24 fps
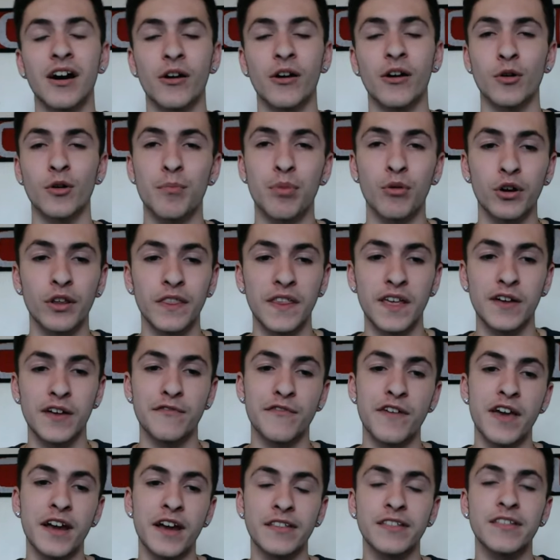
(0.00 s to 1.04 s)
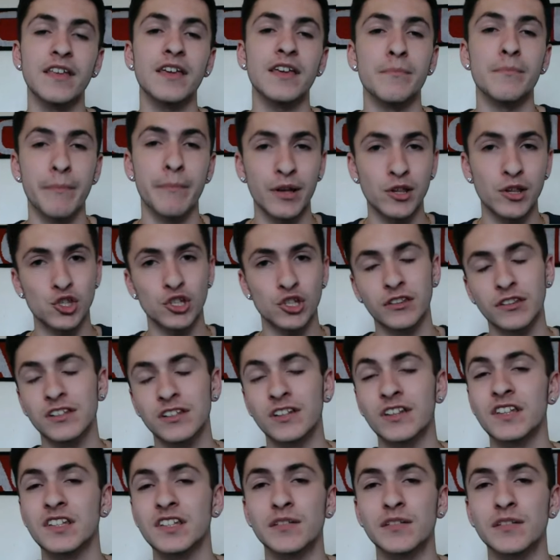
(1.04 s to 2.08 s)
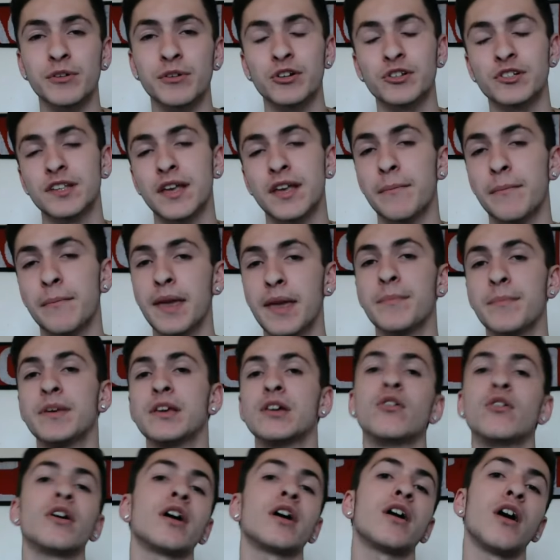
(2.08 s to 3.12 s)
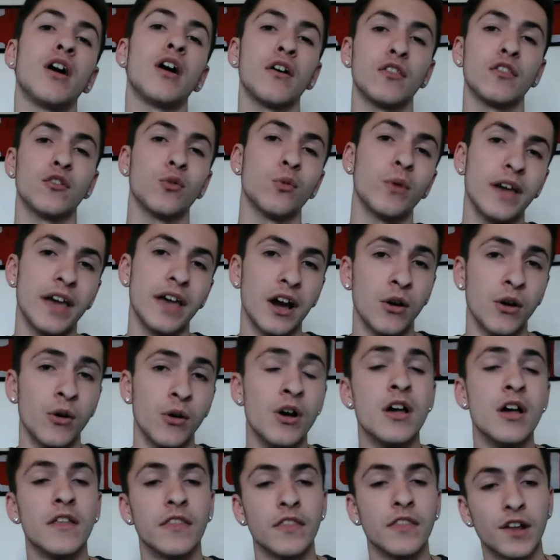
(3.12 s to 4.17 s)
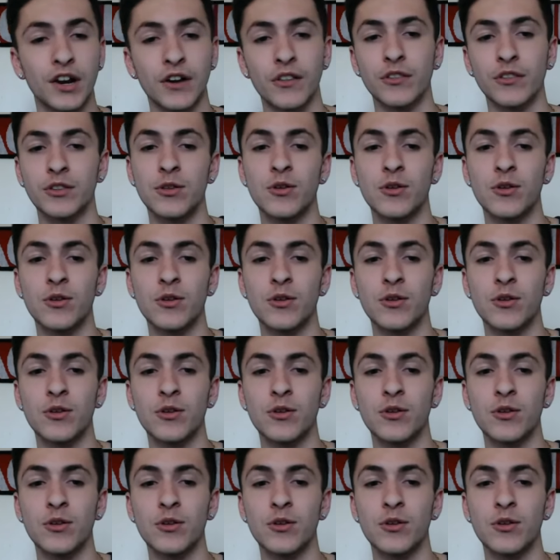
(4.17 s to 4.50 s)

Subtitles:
are reporting that Verdi, mentioned the list of players that may be going on their way out, not on the